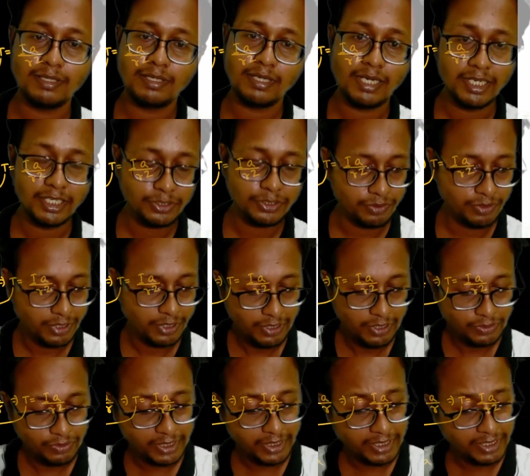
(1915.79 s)
Understand?
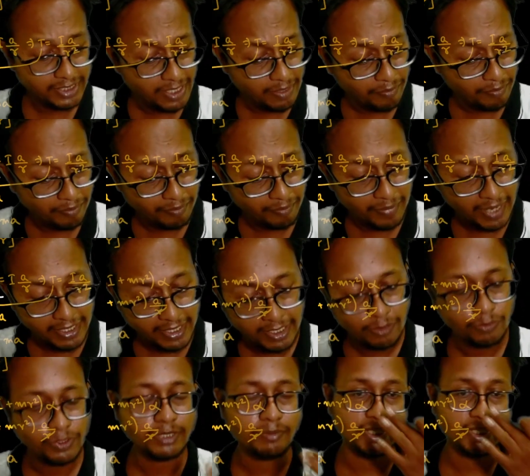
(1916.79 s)
So it doesn't matter
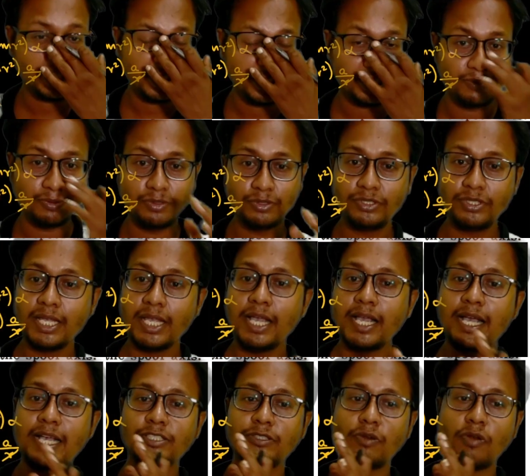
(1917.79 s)
which method you use
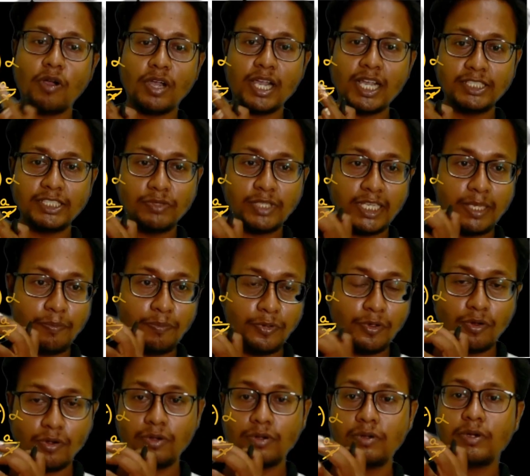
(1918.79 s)
as long as you keep
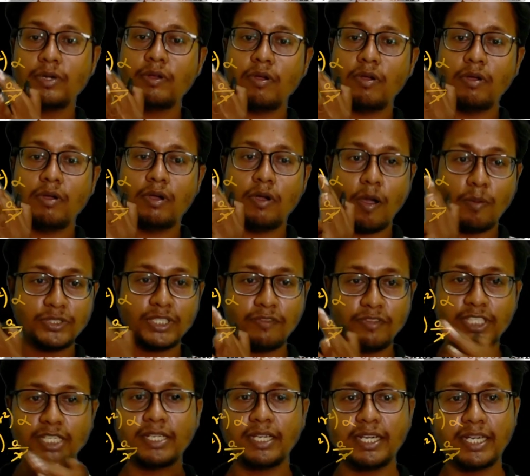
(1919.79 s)
your
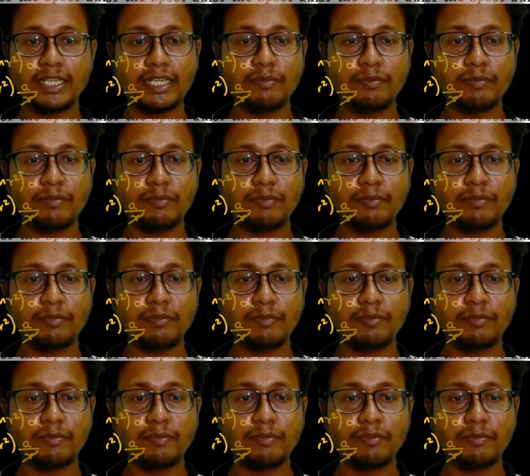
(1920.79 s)
observation correct.